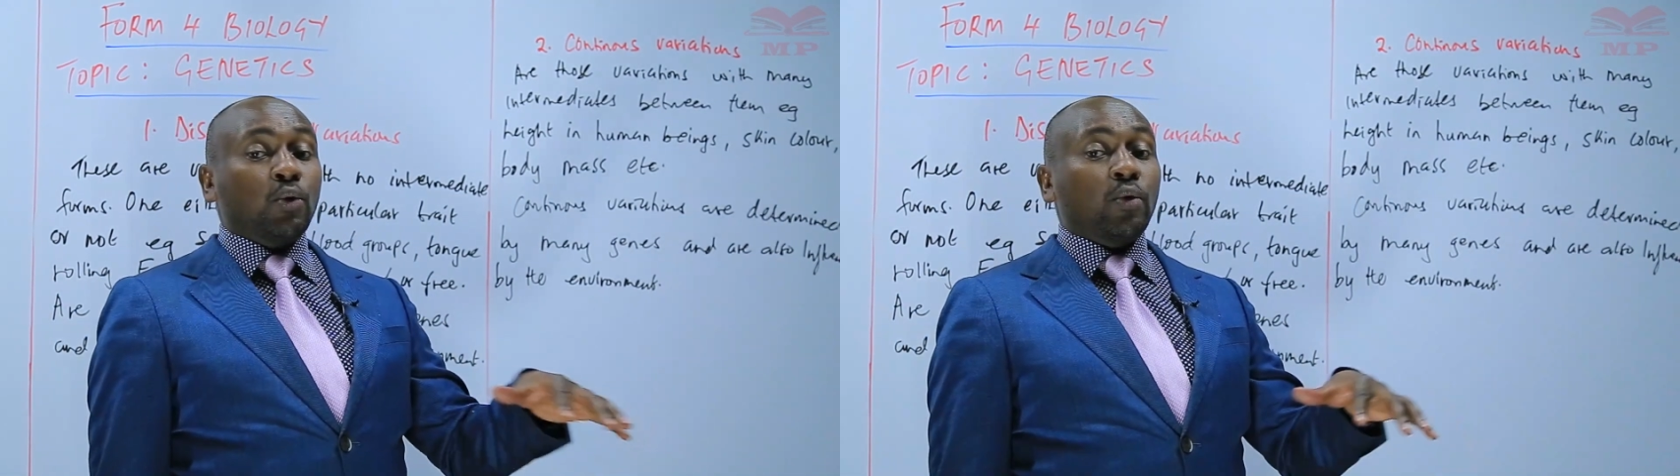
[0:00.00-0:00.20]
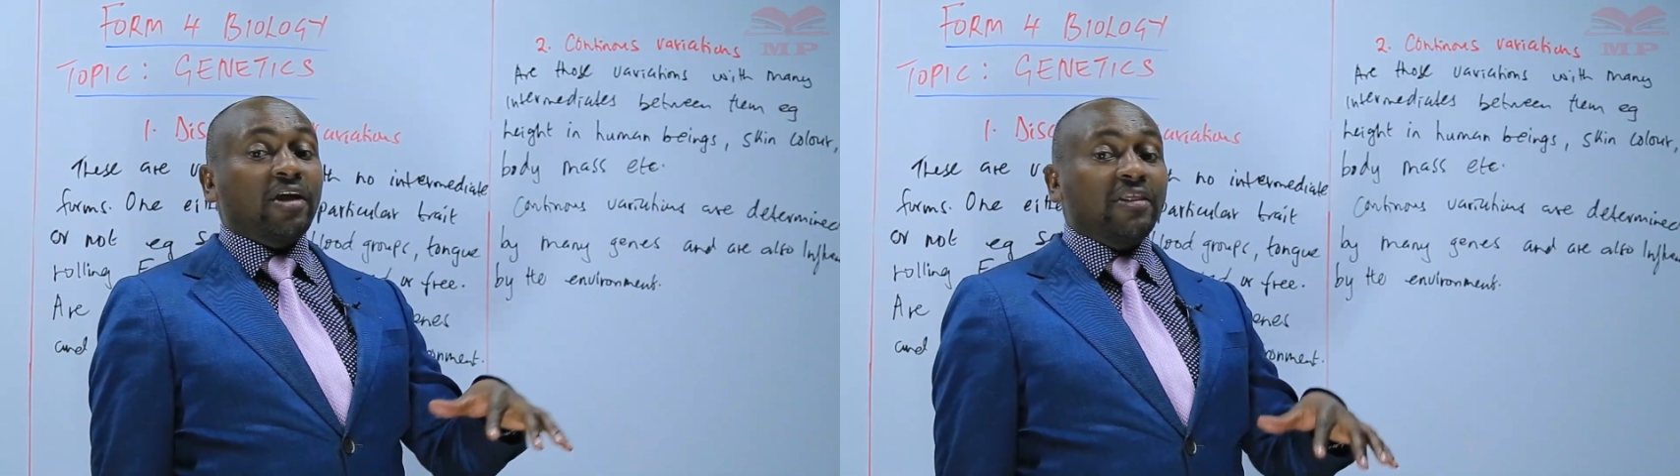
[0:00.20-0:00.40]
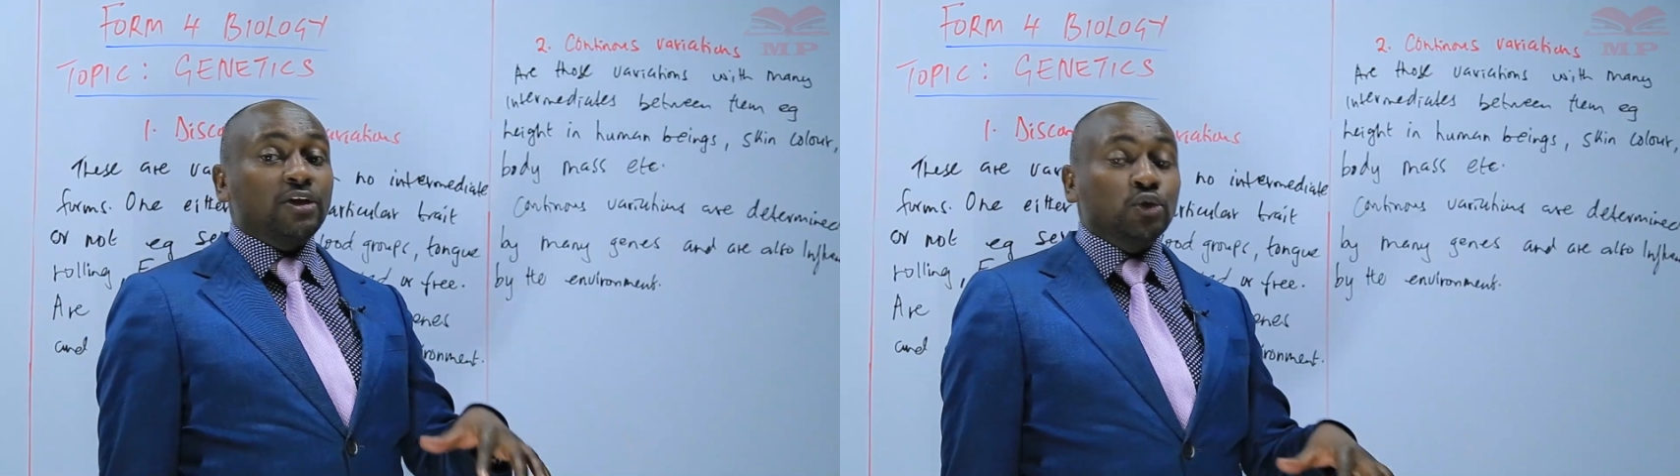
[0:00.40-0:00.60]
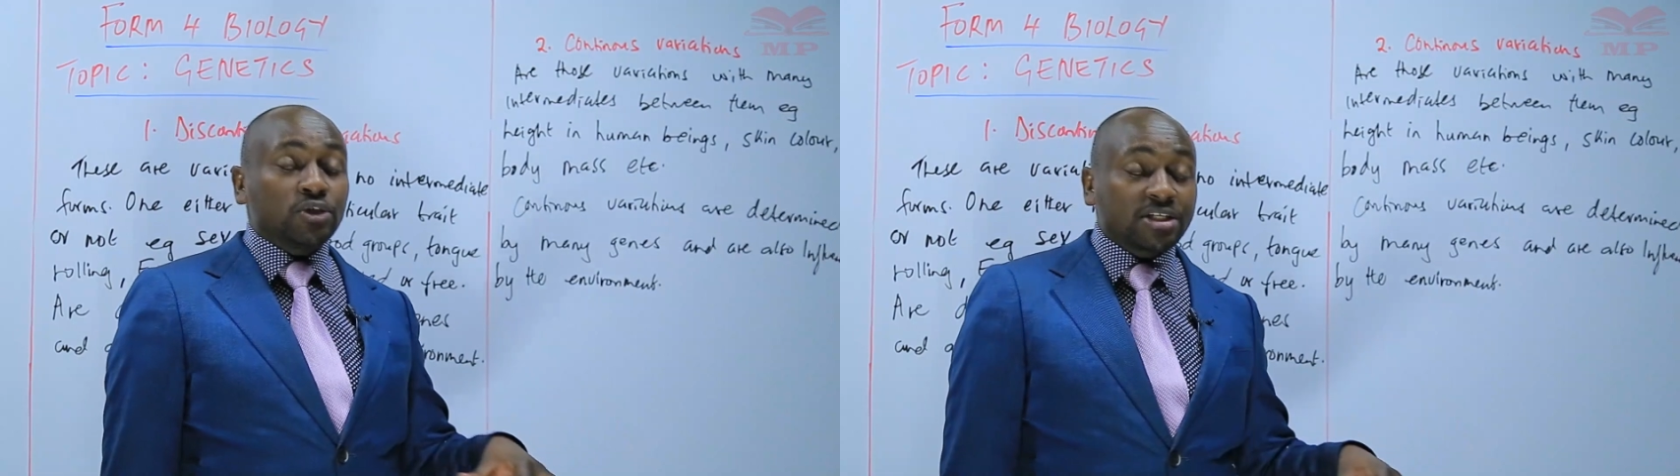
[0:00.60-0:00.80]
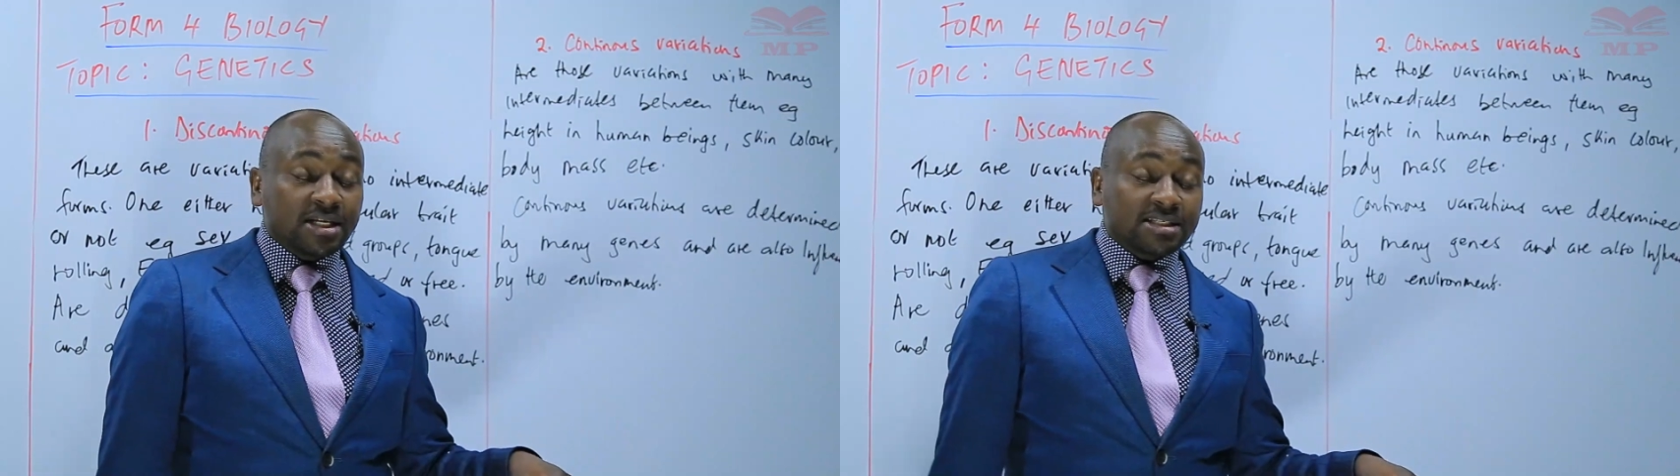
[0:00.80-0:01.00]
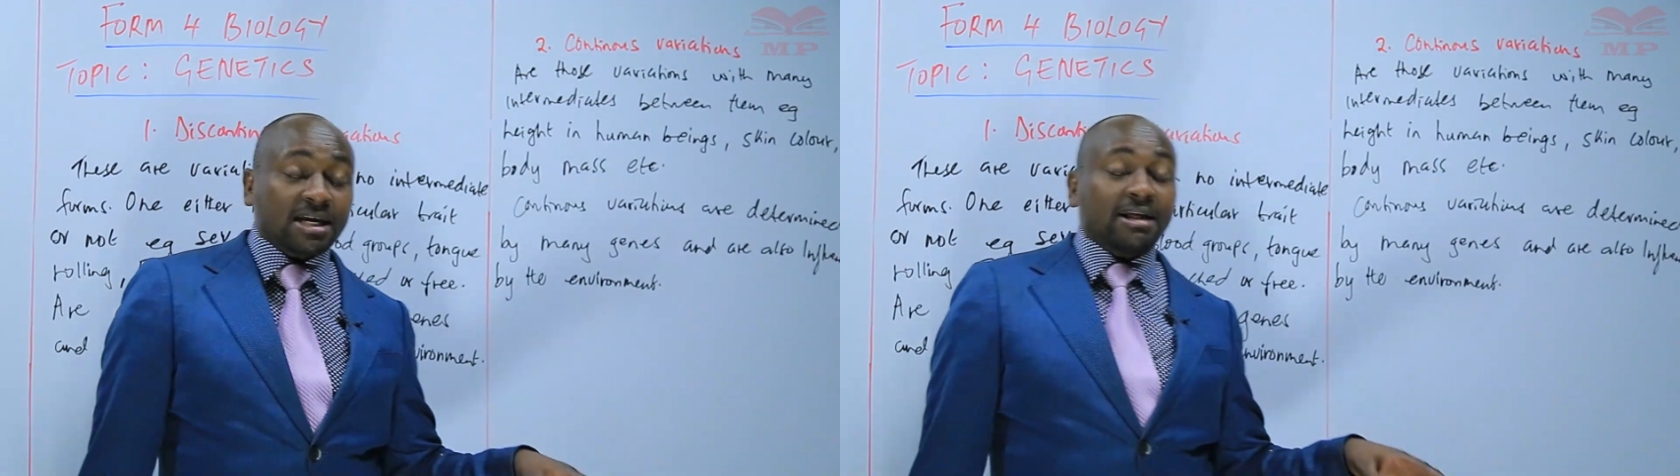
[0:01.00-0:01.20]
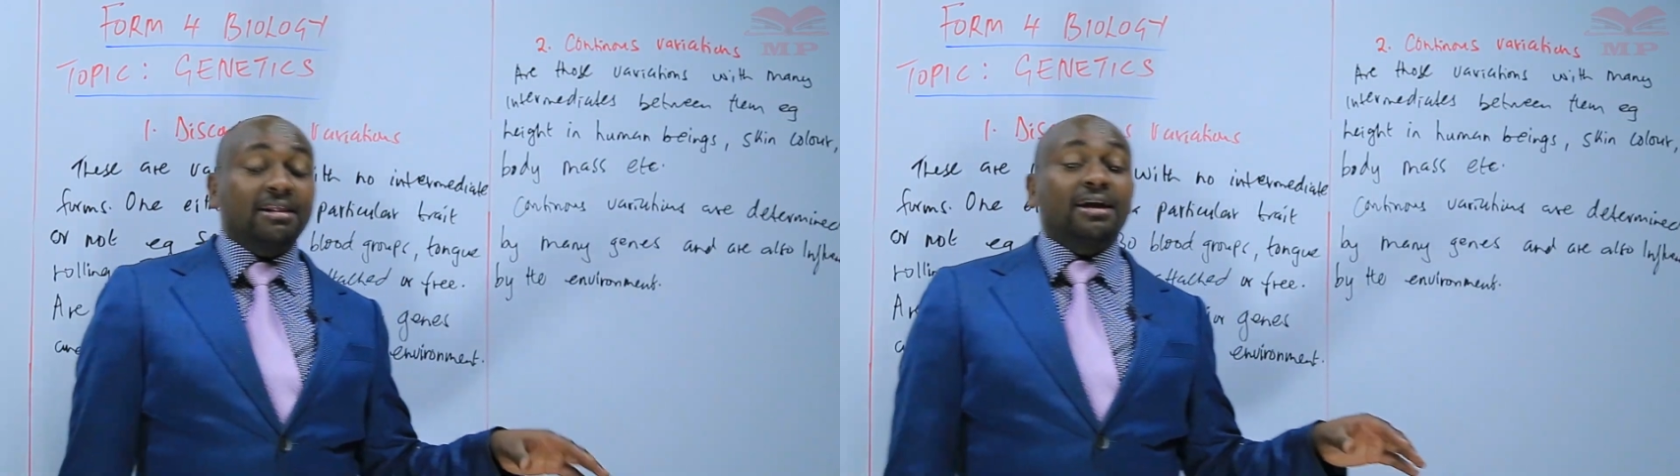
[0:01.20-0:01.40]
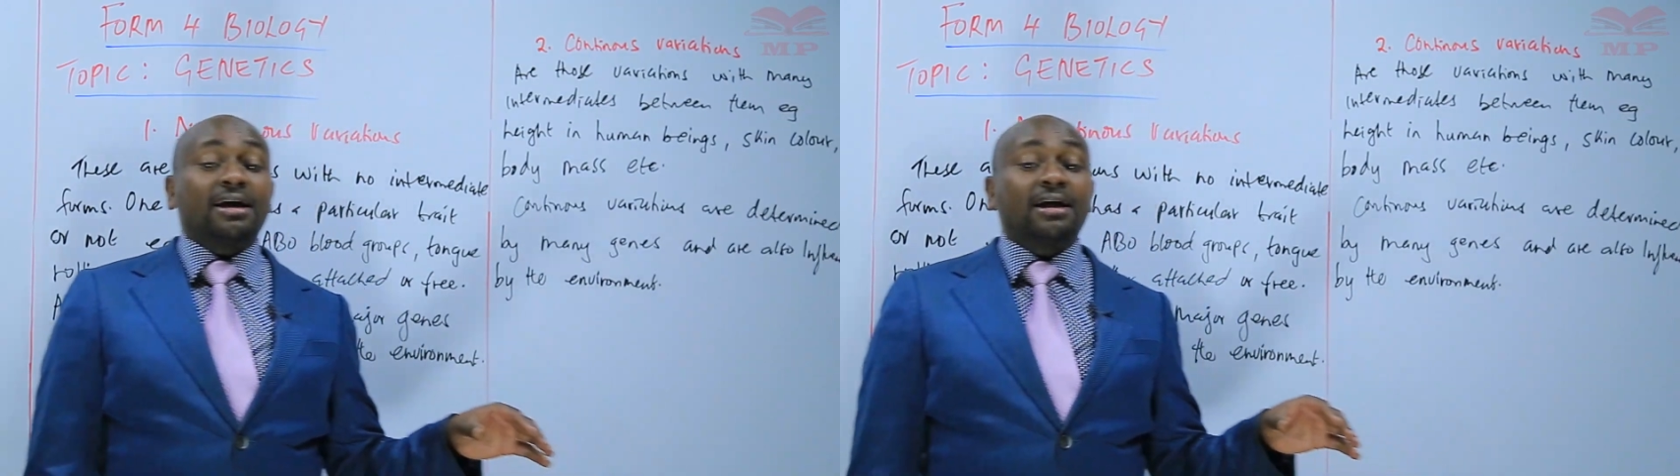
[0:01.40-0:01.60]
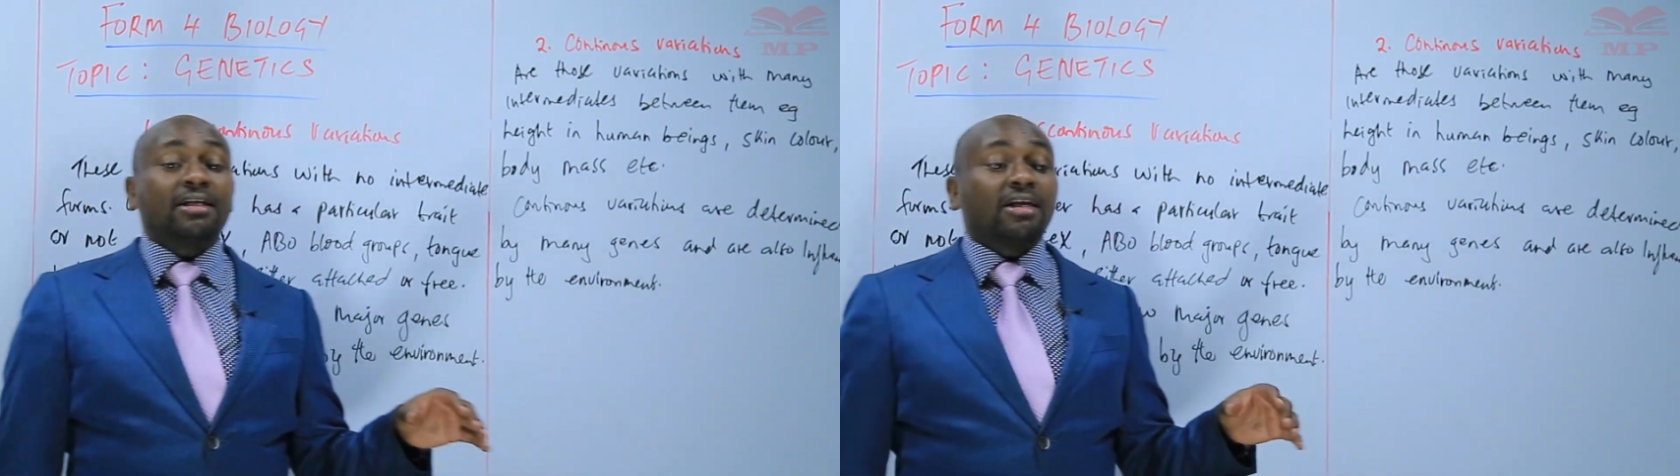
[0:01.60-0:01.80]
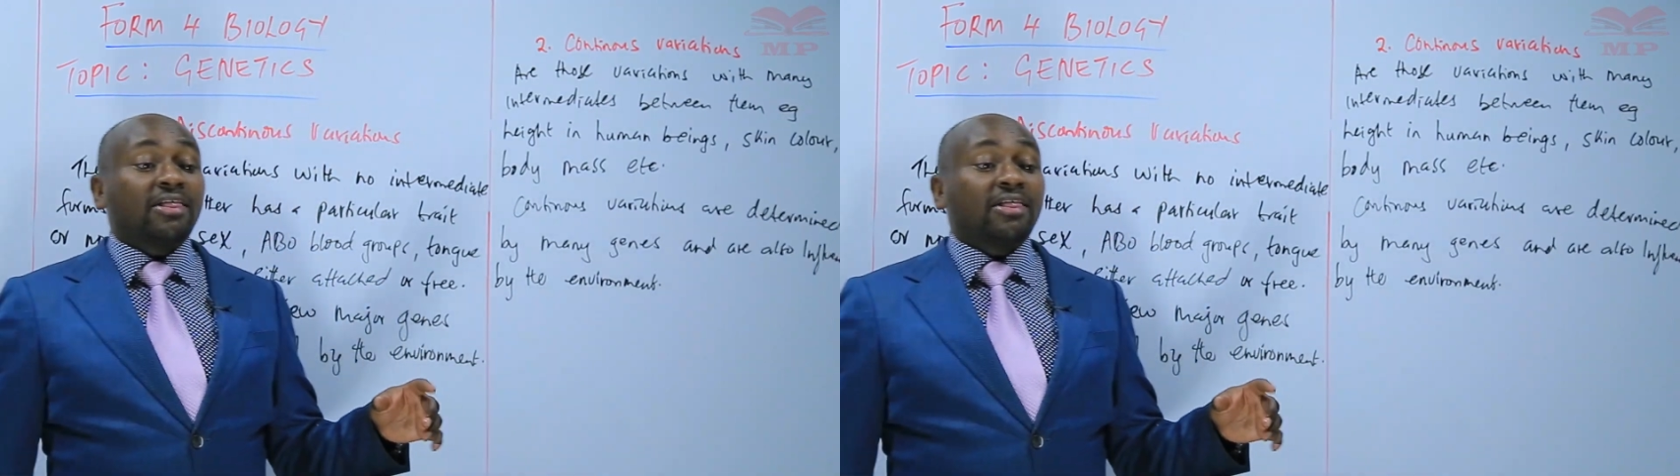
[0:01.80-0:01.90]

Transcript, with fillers: where the nutrients are there,